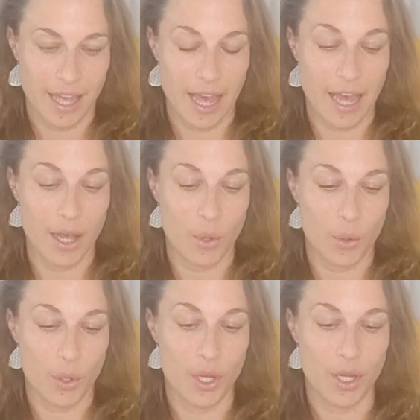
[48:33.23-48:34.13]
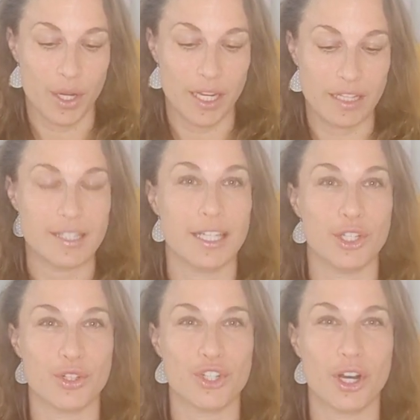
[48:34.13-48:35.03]
how it is
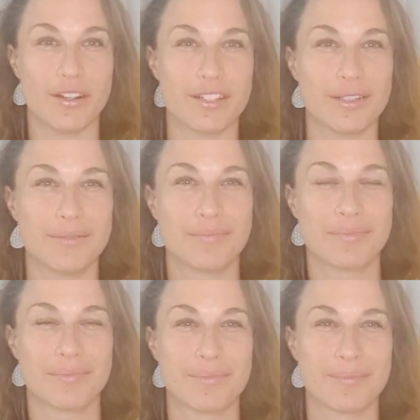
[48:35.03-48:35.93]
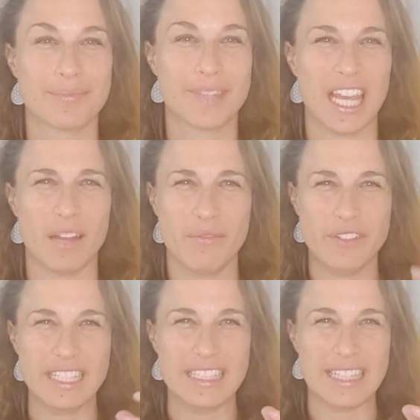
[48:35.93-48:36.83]
in your chart and I'm
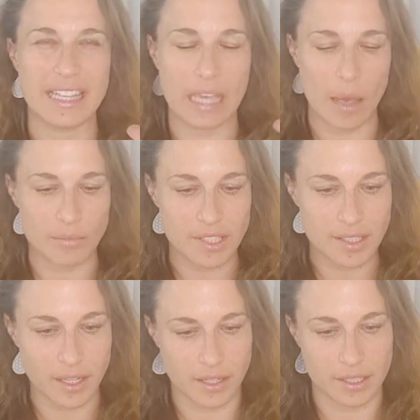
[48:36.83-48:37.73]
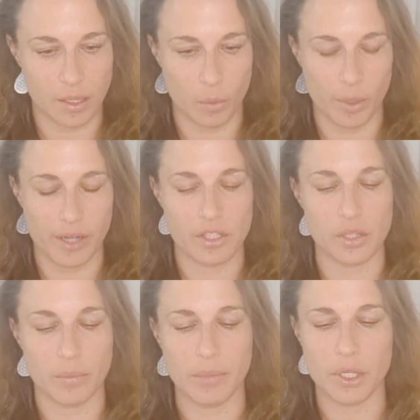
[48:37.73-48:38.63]
feeling like I'm stuck somewhere.
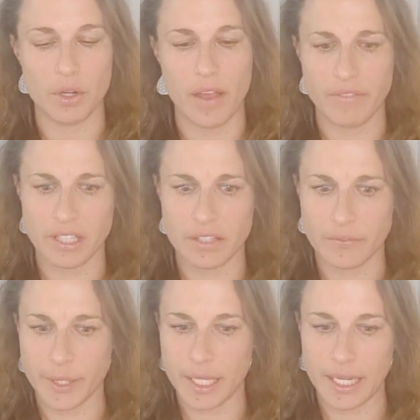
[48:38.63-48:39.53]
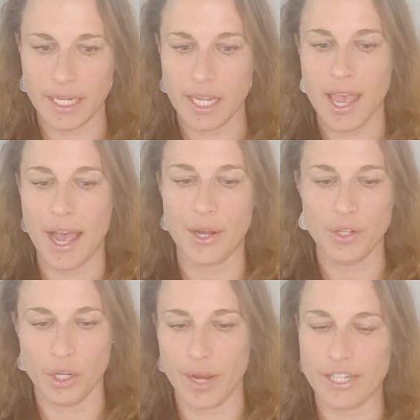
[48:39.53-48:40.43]
So maybe you have this feeling, I
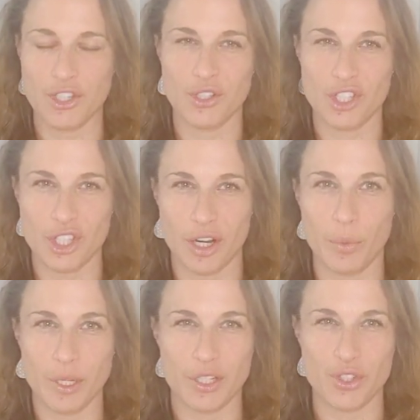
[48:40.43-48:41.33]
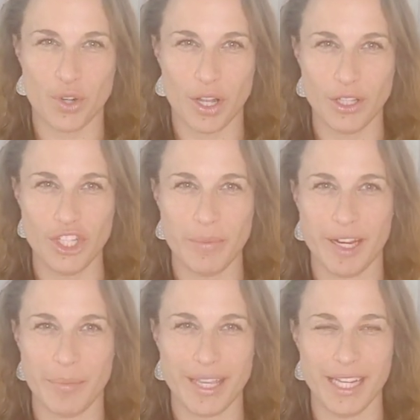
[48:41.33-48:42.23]
don't know, I should start with astrology,
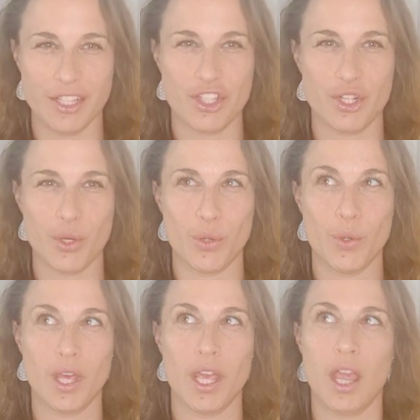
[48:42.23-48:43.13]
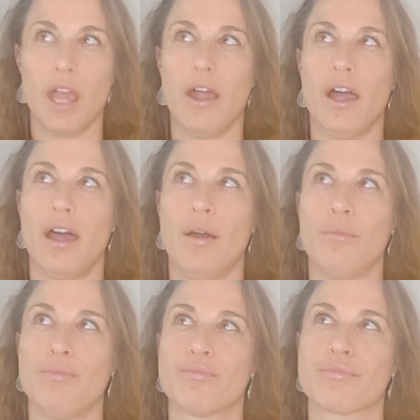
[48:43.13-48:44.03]
but I'm getting so,
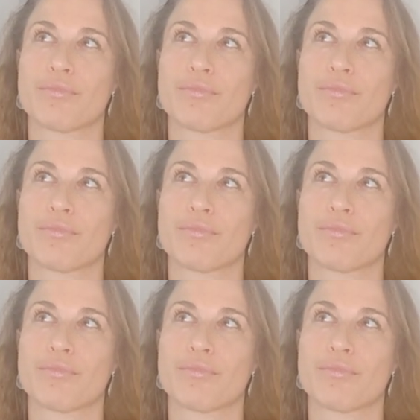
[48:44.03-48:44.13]
um,